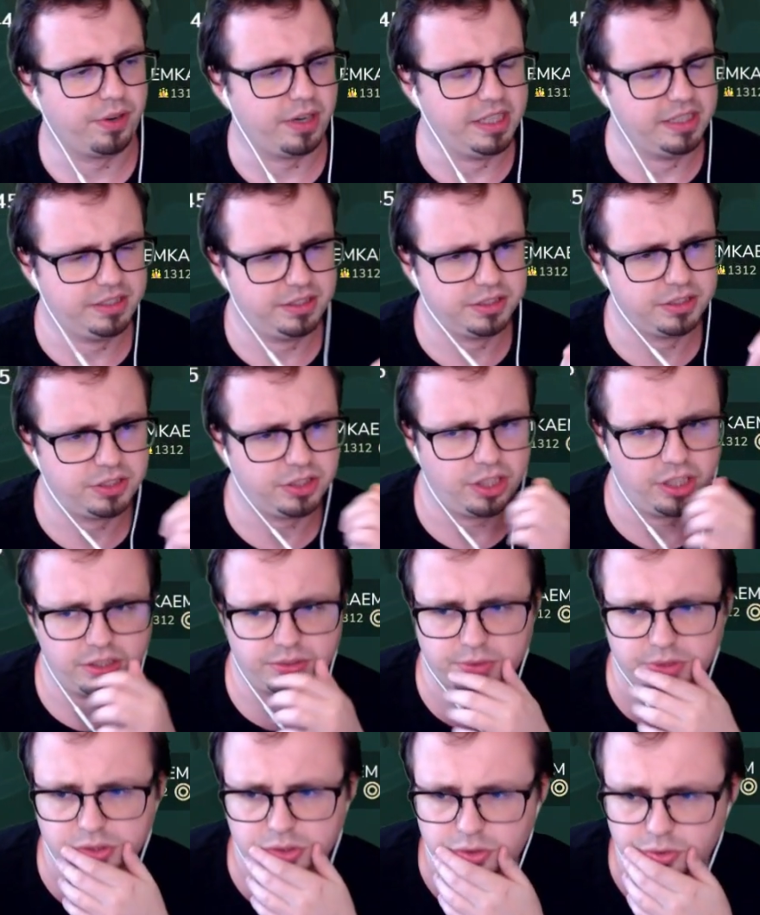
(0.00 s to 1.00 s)
Agents in Charge
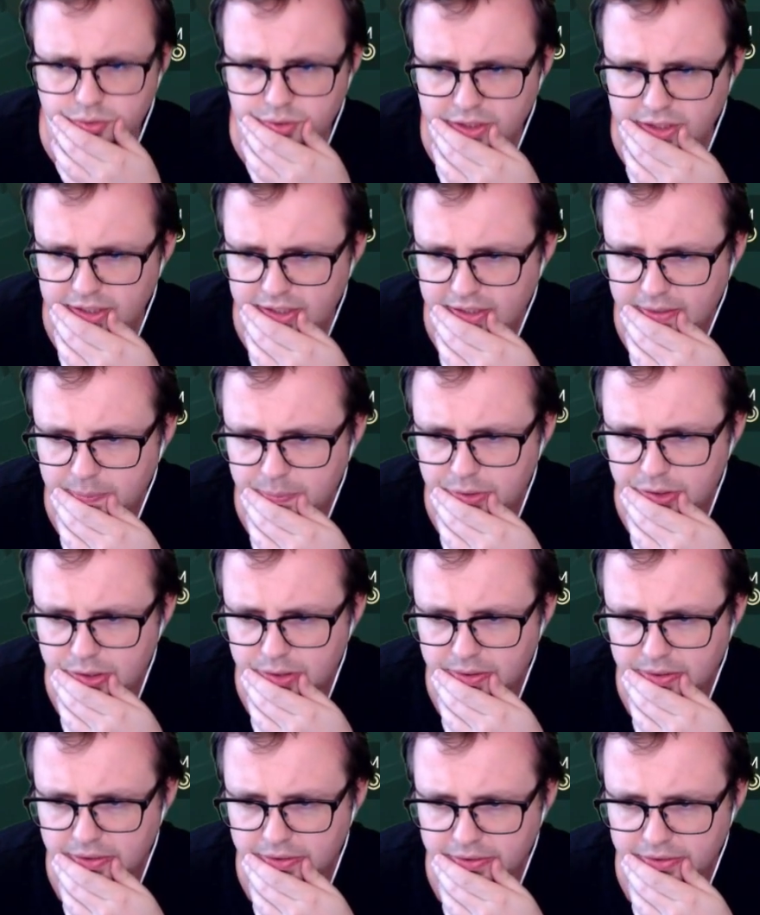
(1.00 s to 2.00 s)
was 3.
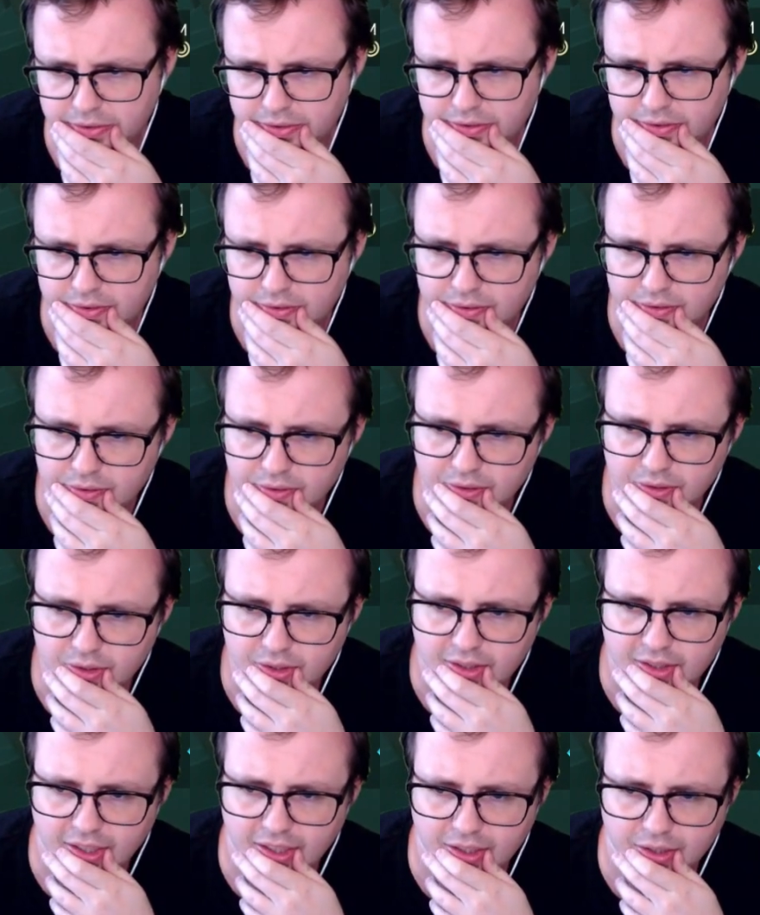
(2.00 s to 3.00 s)
Or
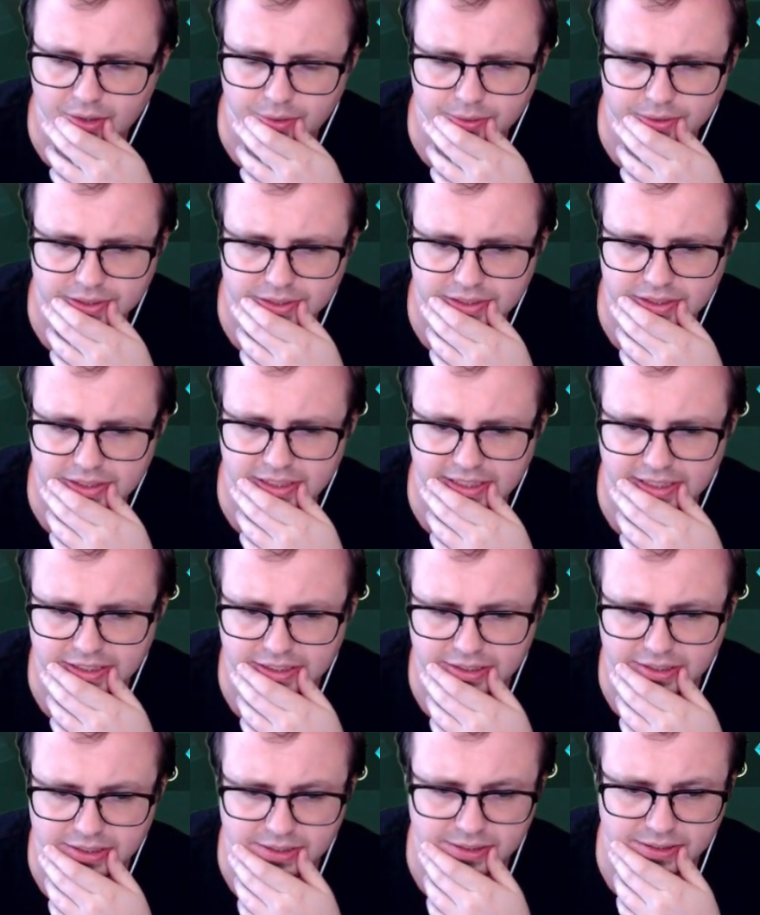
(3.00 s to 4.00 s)
Tego was
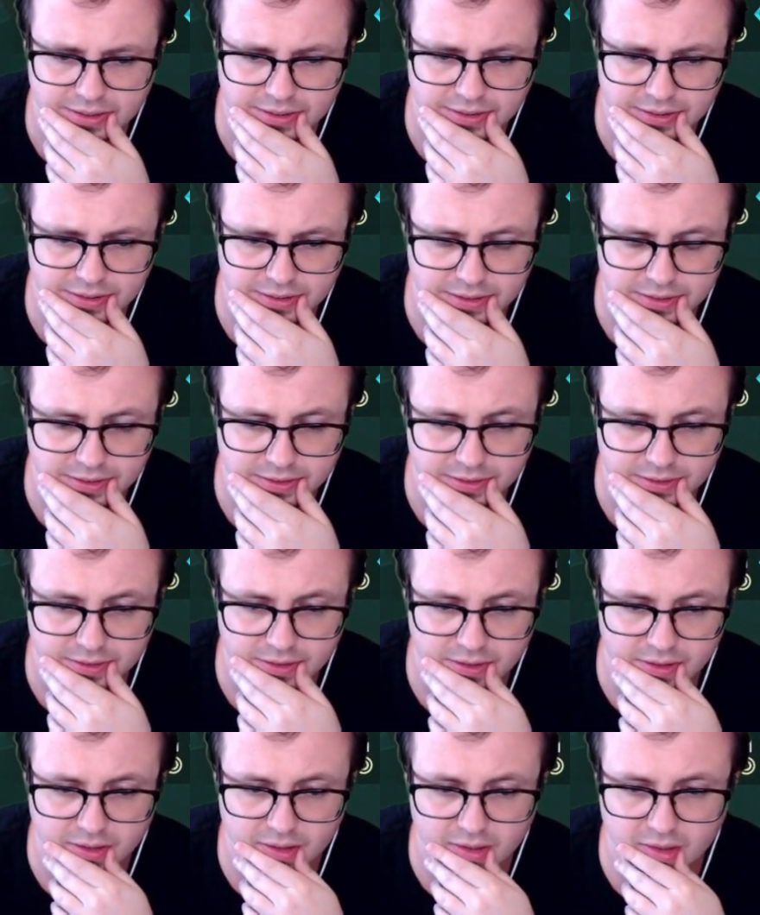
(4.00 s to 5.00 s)
6.
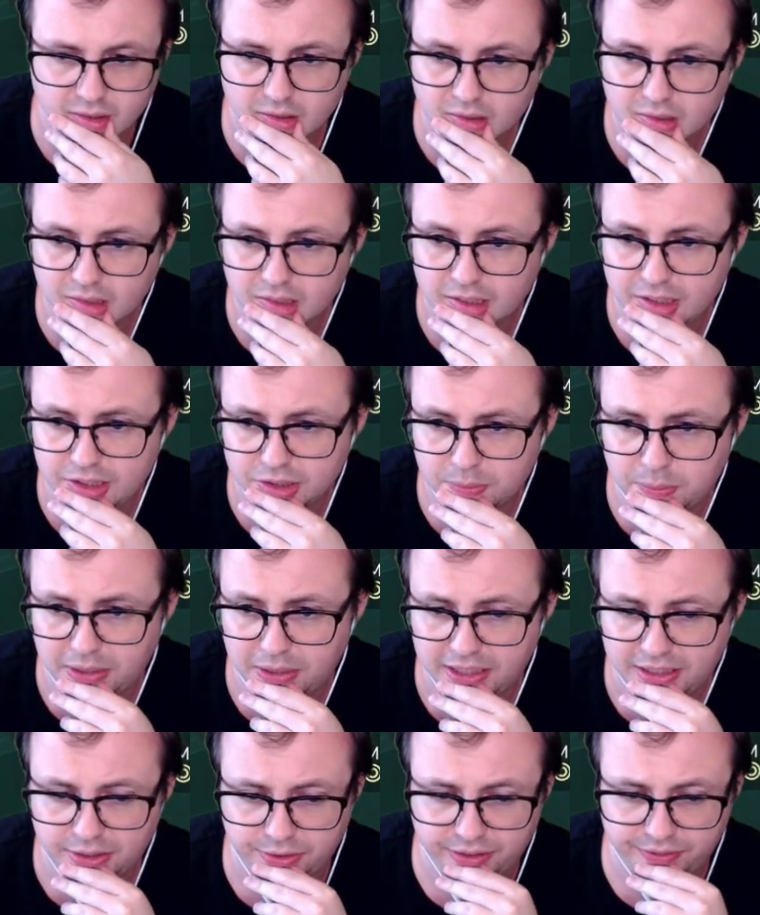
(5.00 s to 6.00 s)
We just
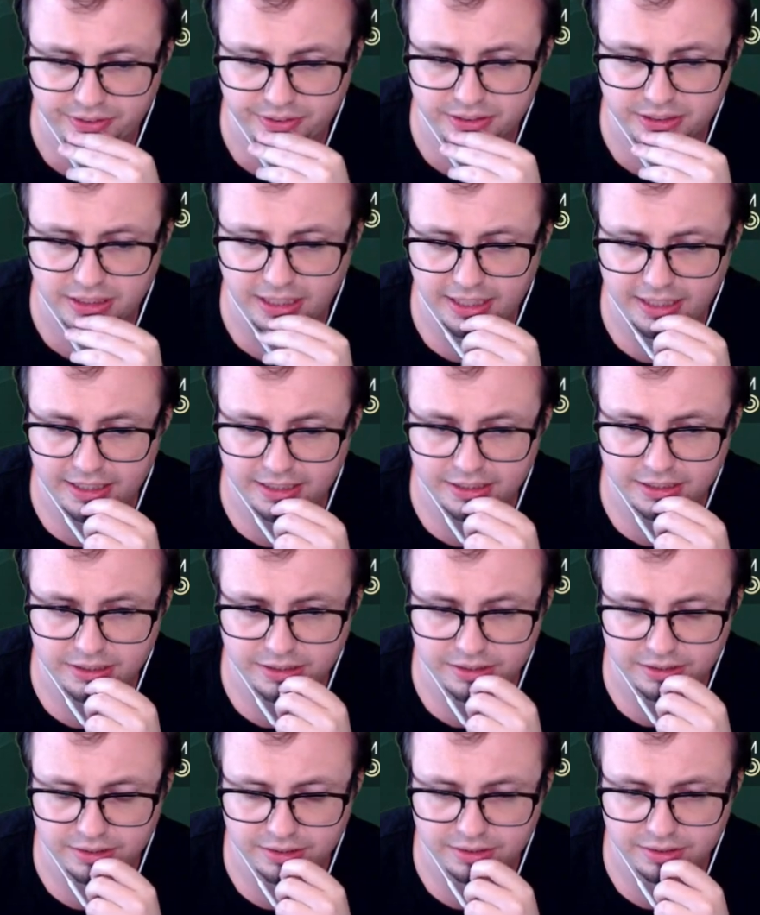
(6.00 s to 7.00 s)
played Terrific
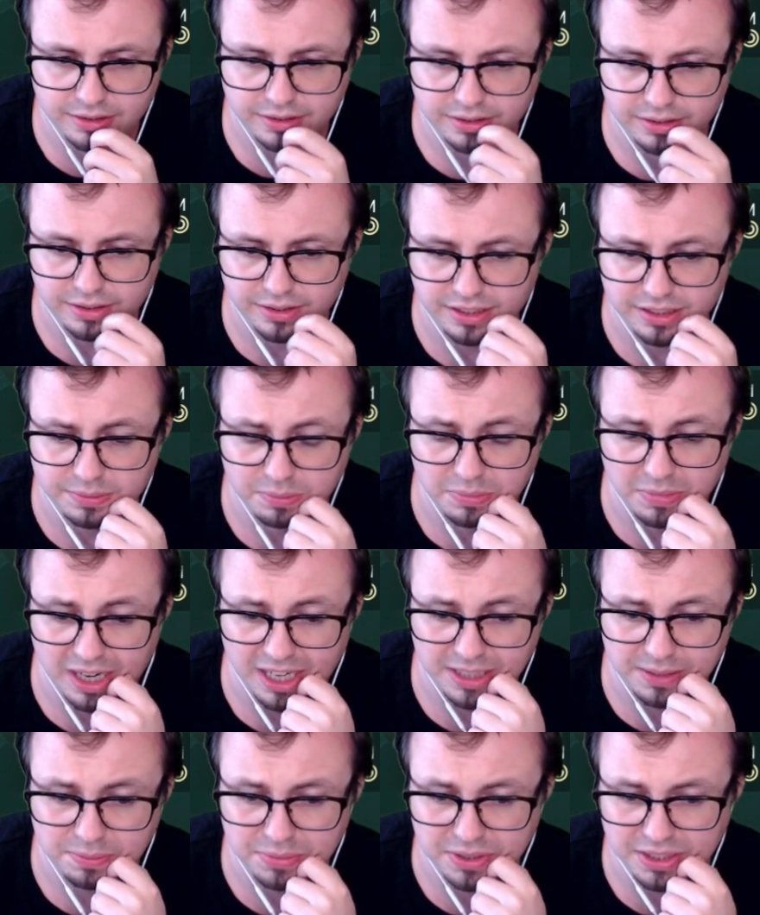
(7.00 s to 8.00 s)
Slayers. So this
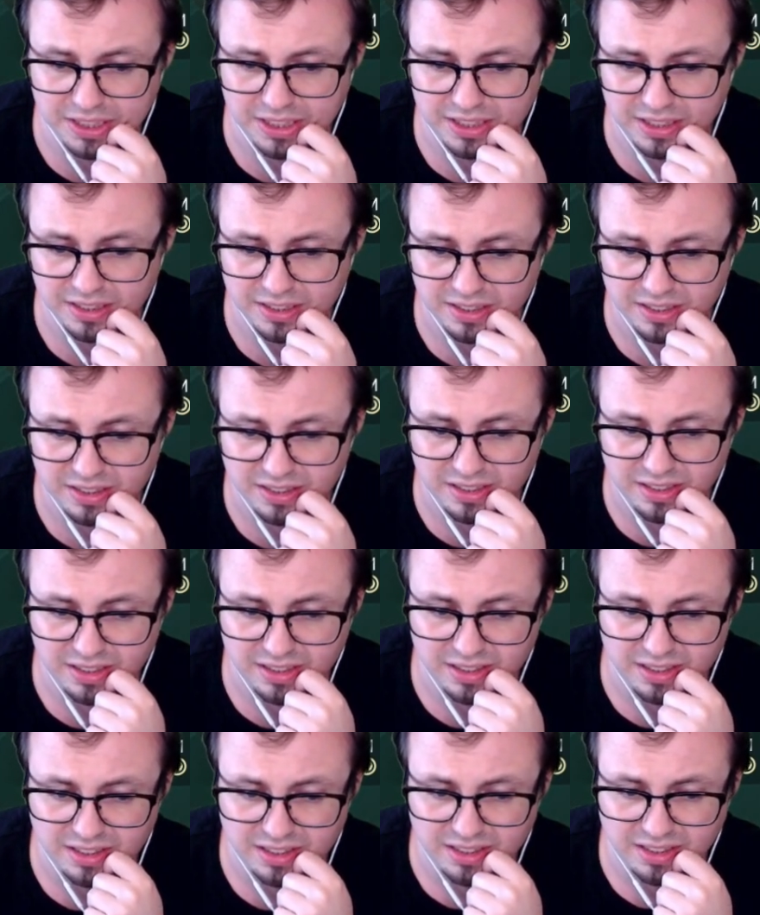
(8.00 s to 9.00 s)
might be
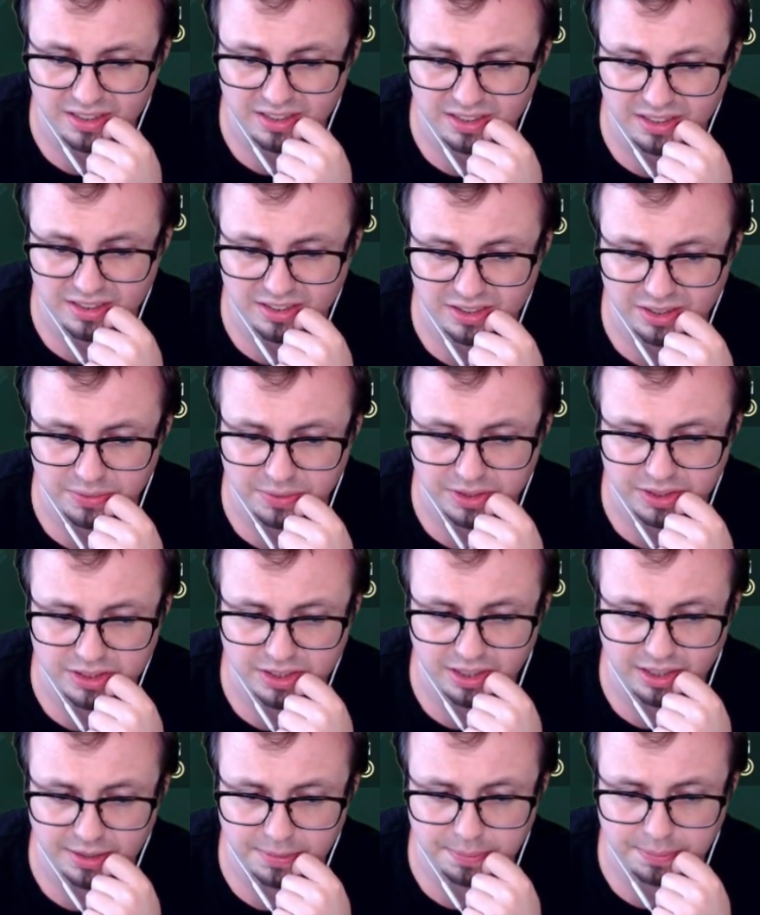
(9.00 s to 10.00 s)
a somewhat
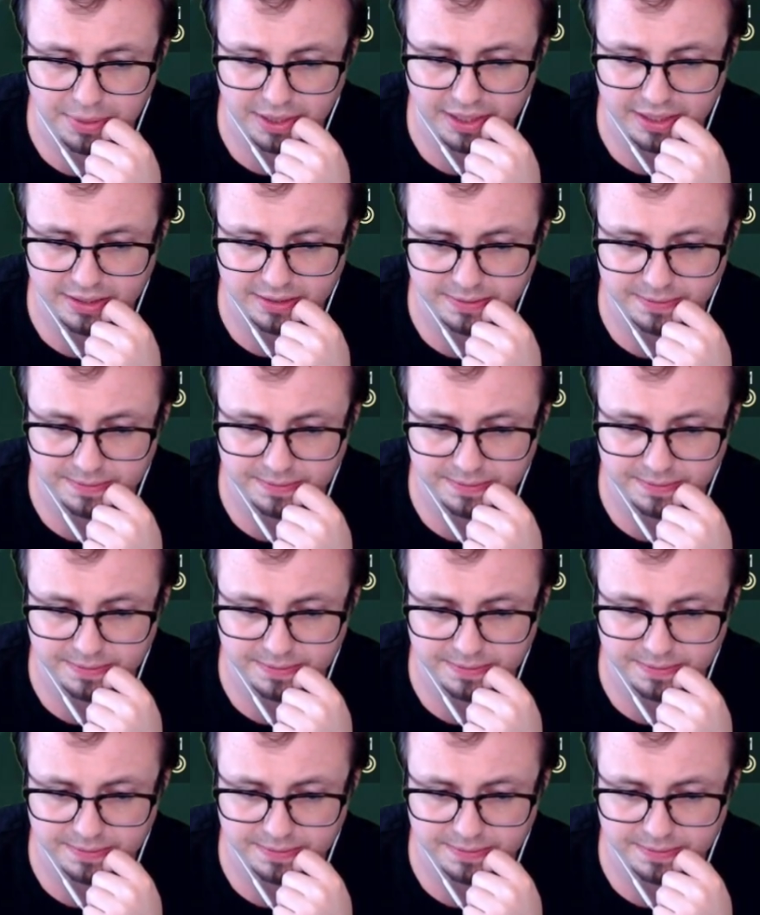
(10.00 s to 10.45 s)
solid pick.